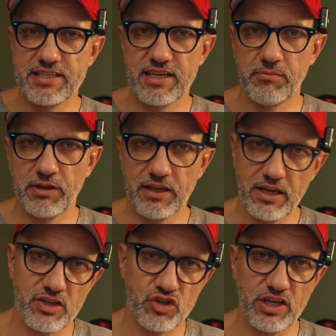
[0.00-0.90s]
the
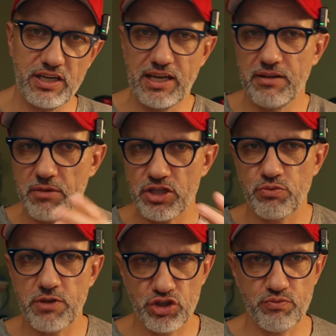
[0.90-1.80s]
application, and much,
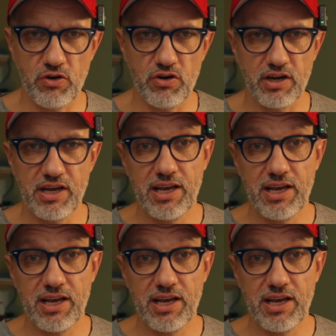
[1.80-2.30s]
much more.